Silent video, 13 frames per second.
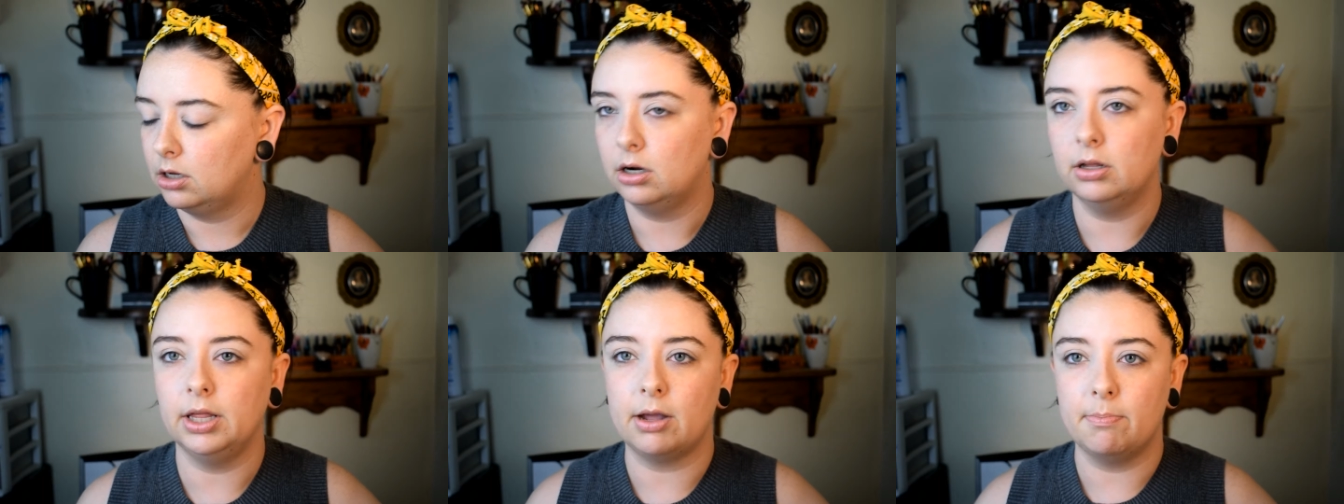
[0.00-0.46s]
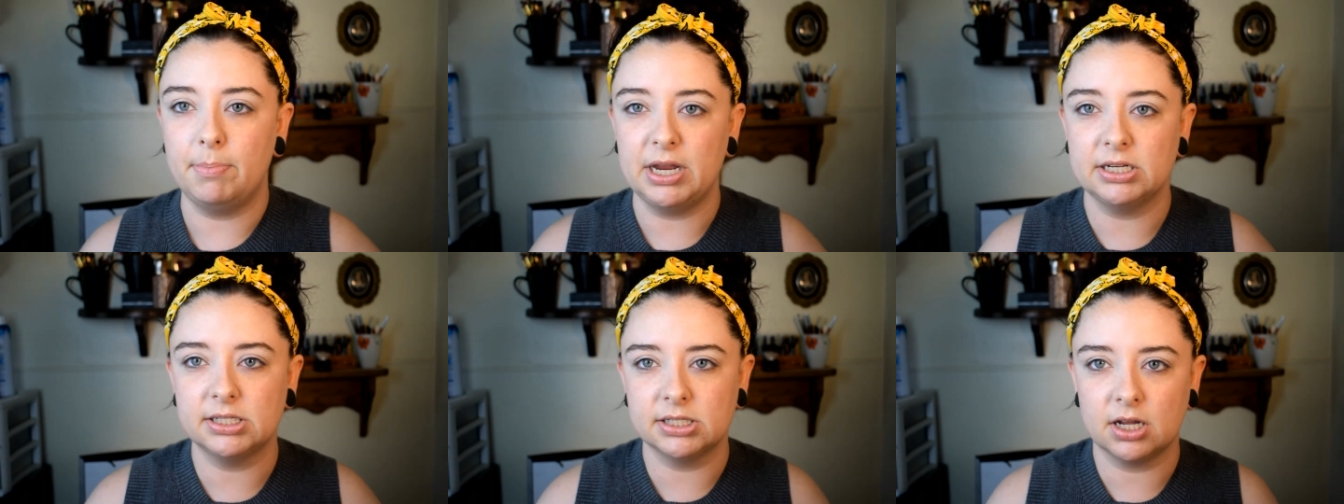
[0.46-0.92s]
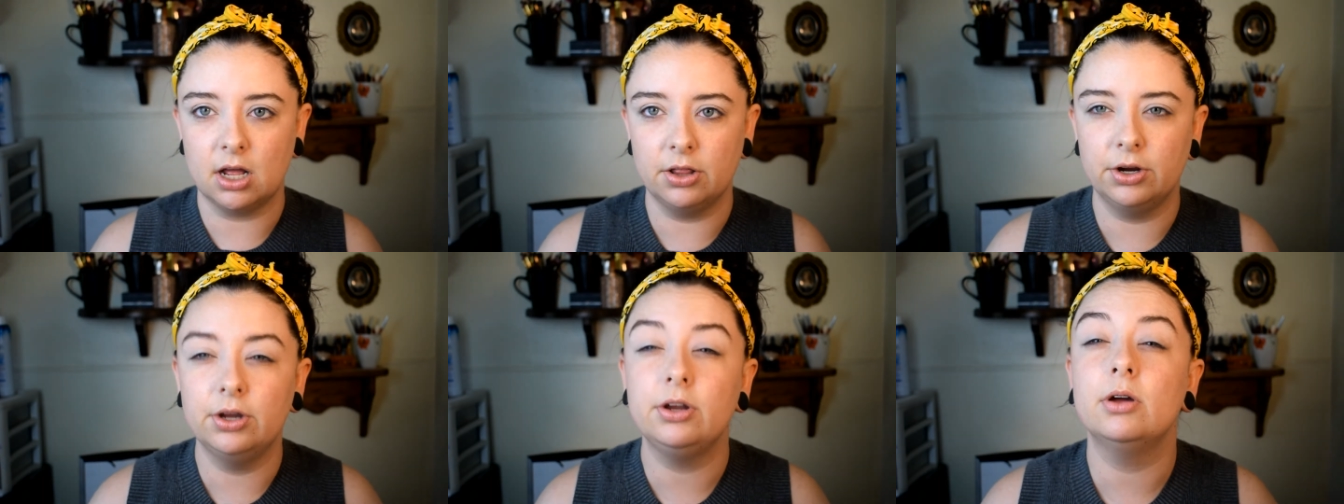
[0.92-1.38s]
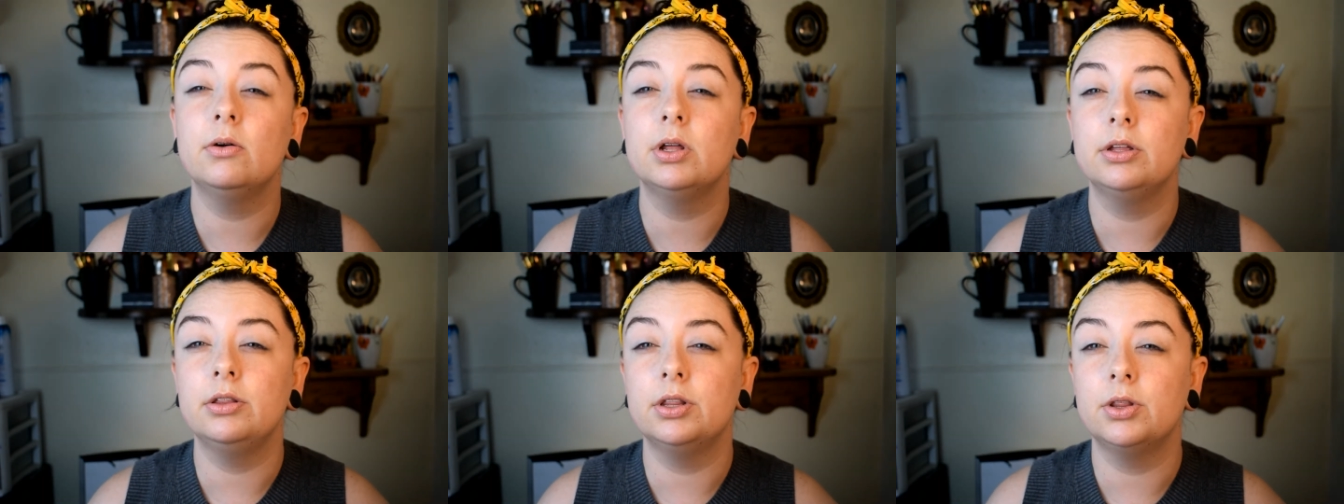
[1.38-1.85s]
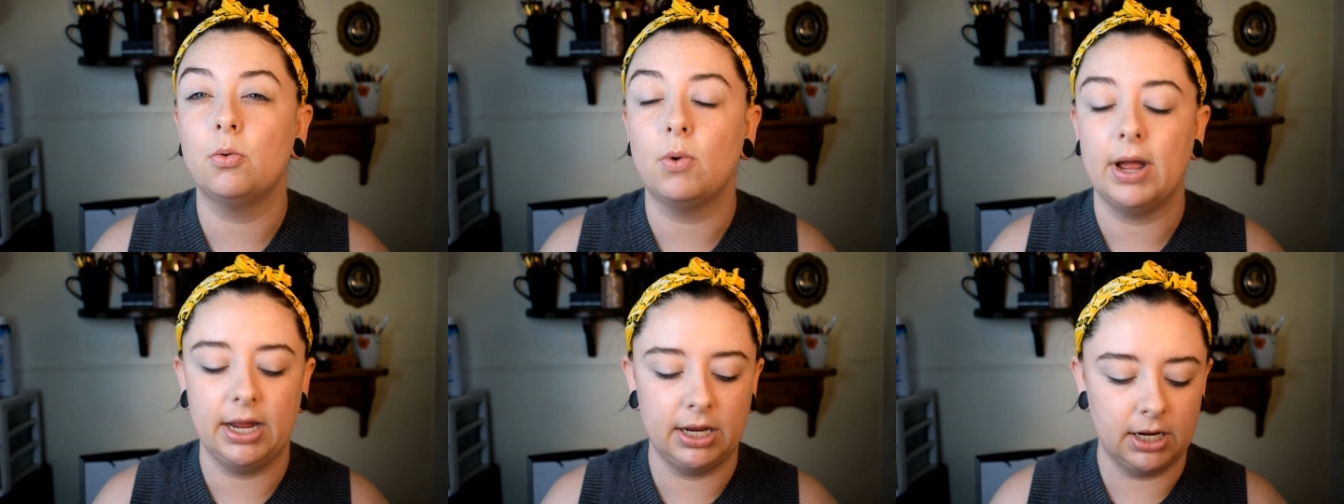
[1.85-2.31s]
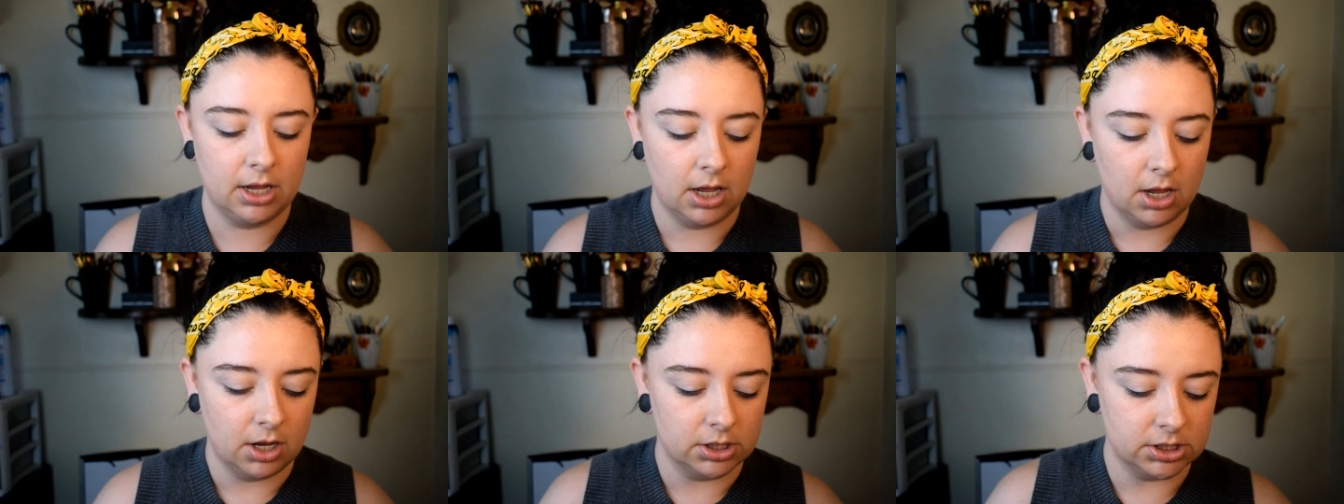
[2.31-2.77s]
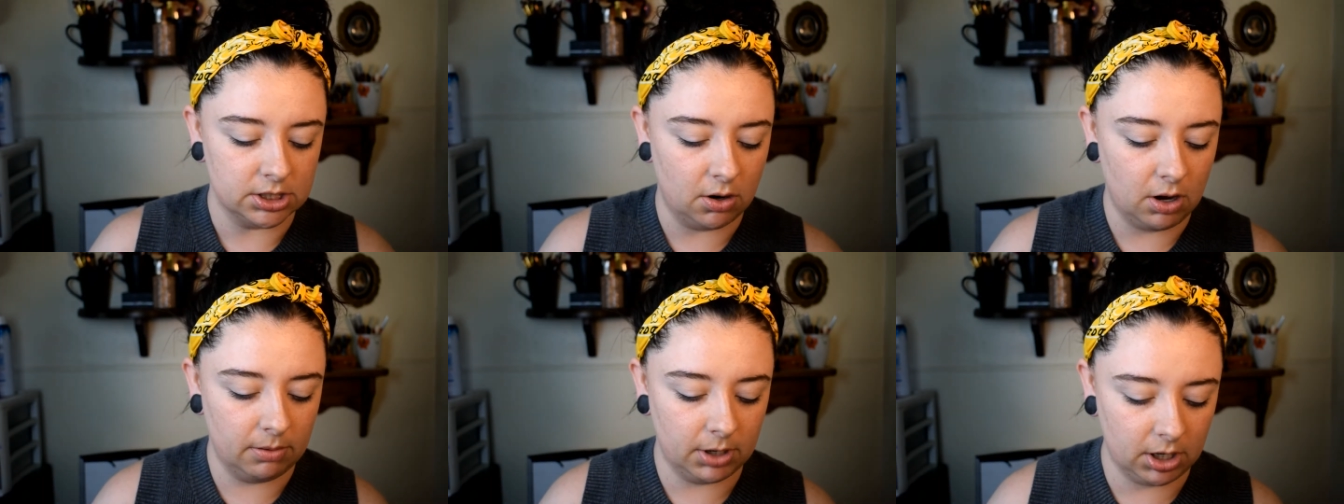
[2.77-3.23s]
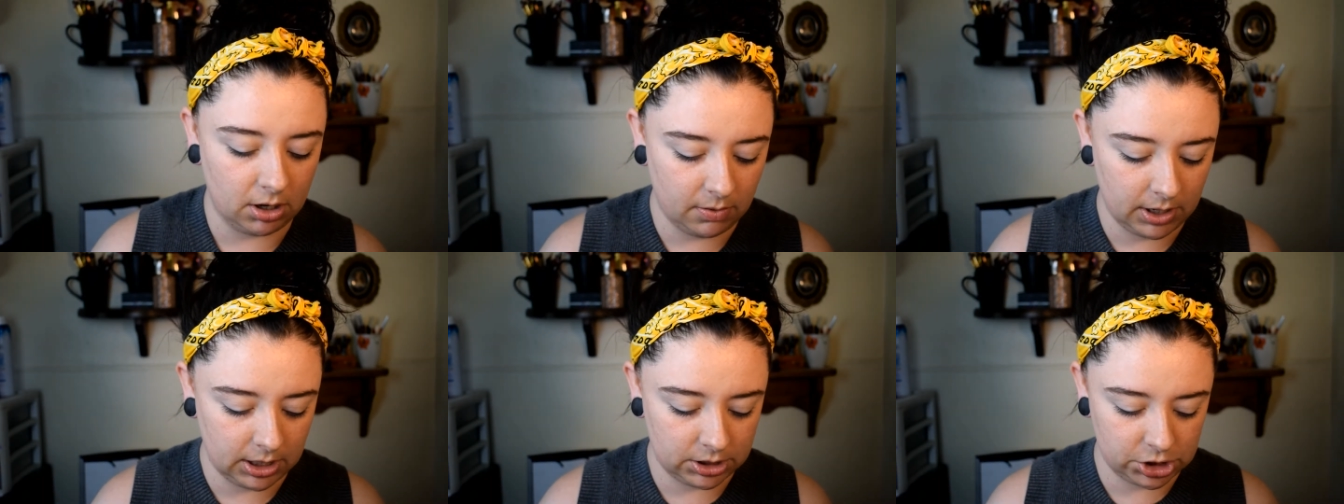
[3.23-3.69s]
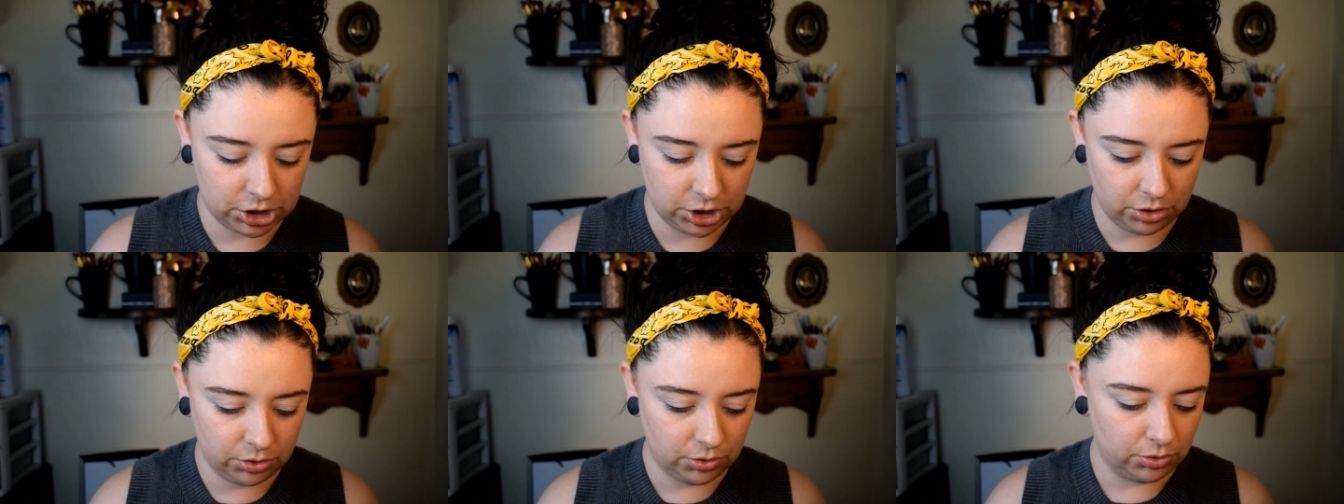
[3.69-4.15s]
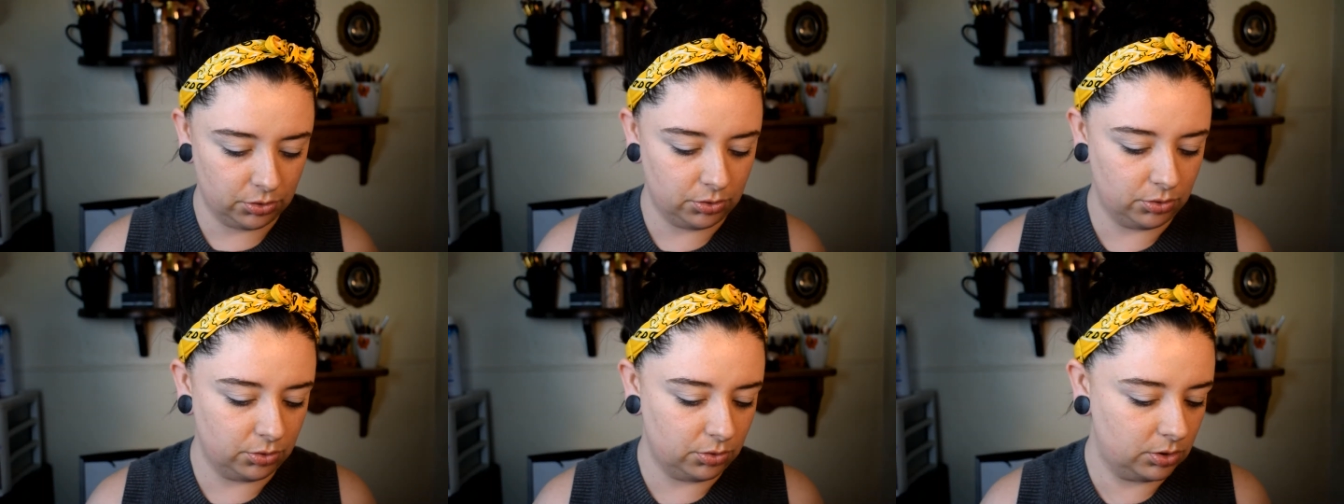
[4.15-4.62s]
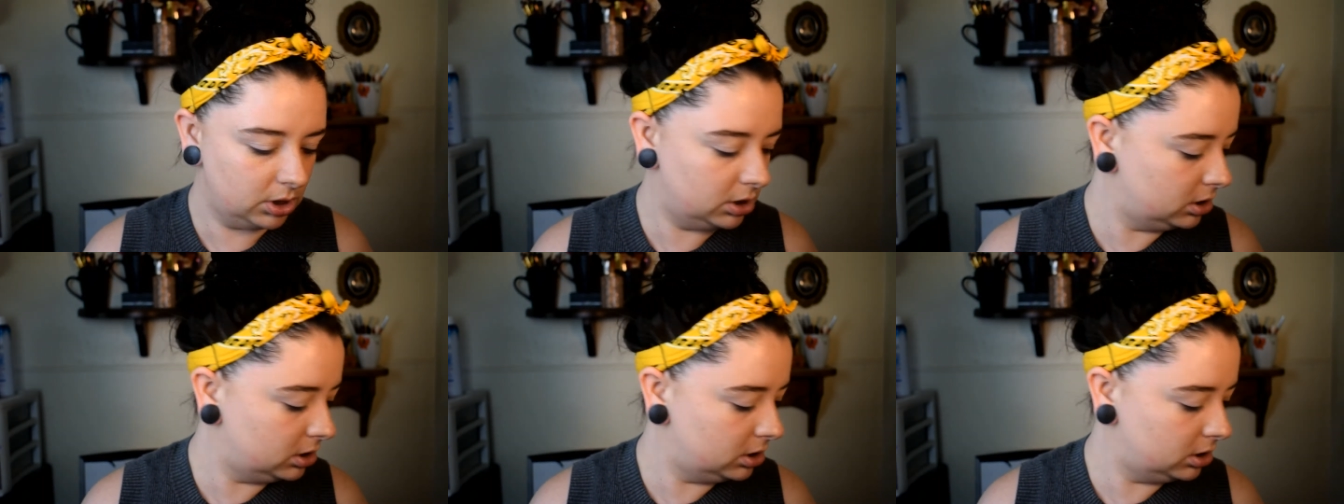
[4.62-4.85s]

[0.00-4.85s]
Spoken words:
or like a base color, you know, other than the white. So I'm going to go into